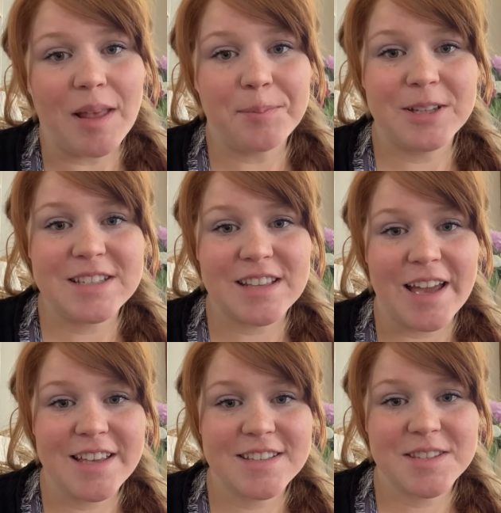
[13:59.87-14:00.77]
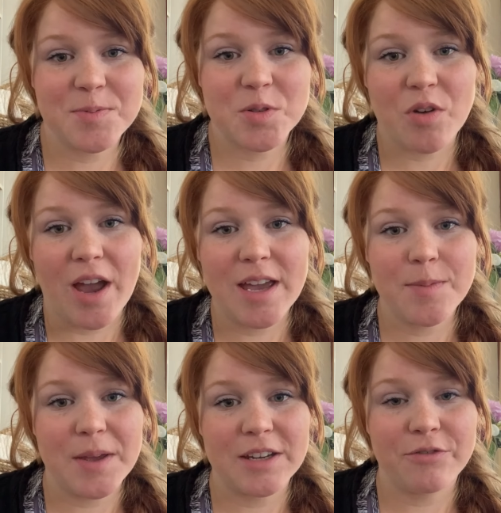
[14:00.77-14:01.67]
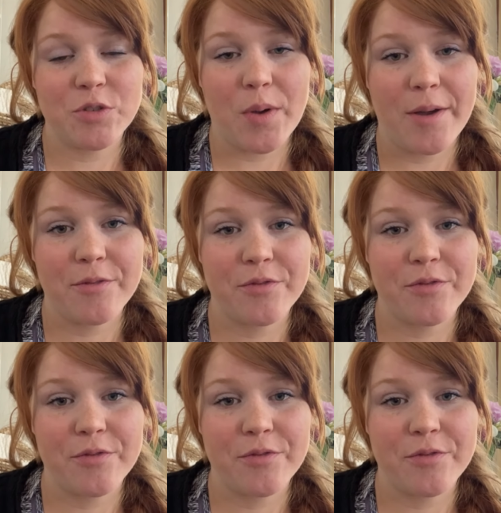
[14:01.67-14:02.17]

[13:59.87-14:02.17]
Please like and subscribe, and if you have